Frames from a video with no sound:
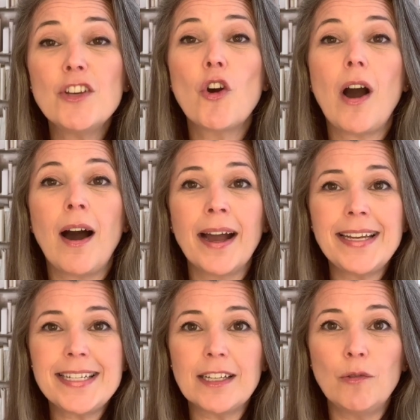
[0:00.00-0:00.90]
your
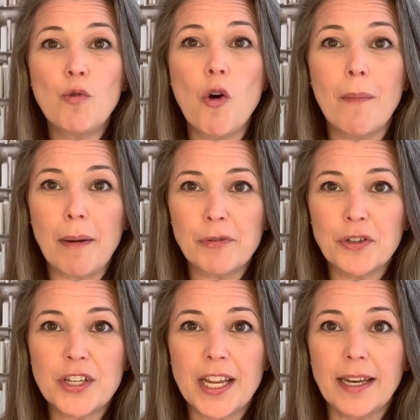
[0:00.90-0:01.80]
ideal warm-up
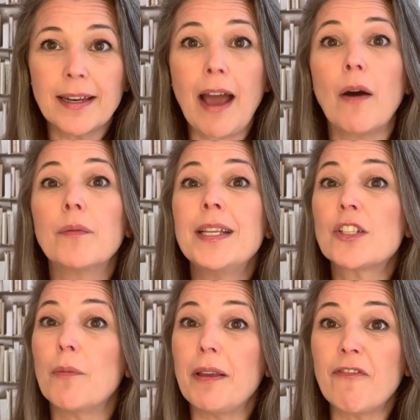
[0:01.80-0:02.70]
routine. Now, this
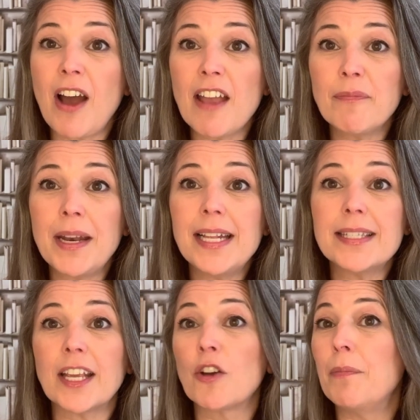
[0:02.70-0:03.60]
could be 5 minutes,
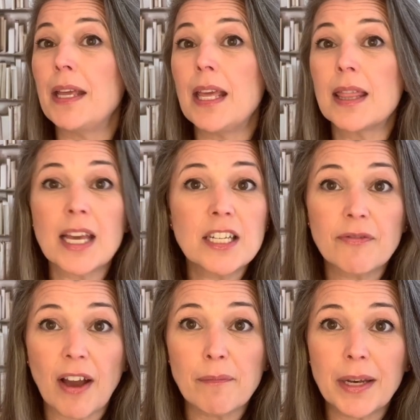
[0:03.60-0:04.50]
it could be
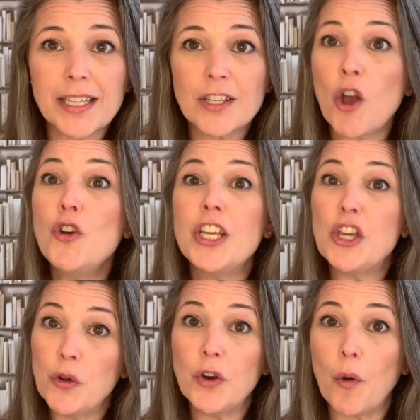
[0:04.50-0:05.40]
35 minutes. Only
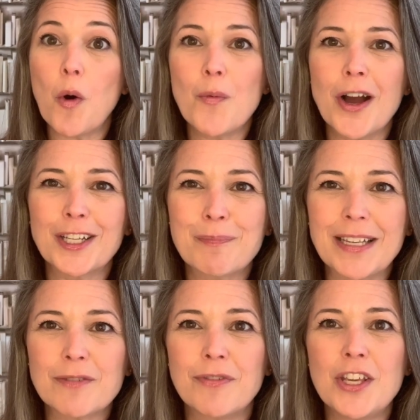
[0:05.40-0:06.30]
you know what works
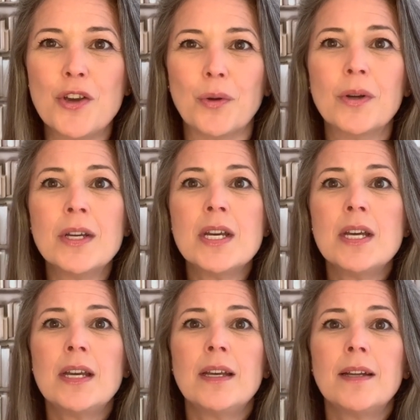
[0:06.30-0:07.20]
best for you.
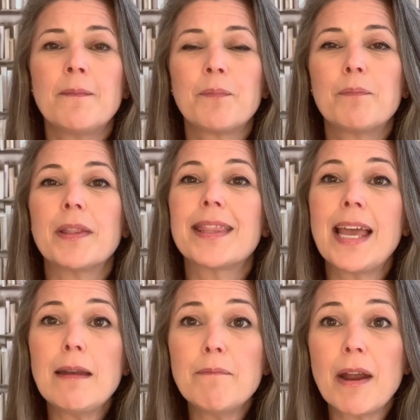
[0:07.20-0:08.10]
But
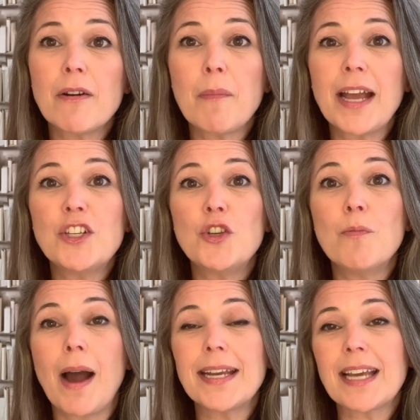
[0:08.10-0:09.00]
then bear in mind you
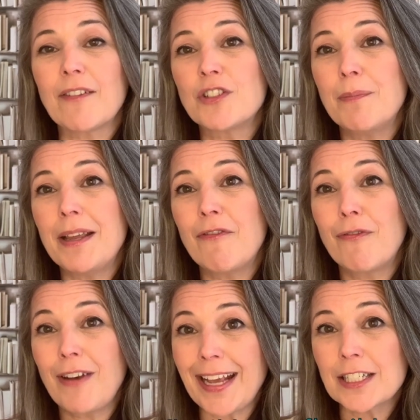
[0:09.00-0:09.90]
might have to be
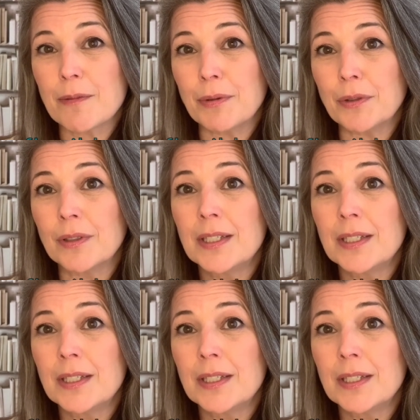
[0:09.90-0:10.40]
flexible.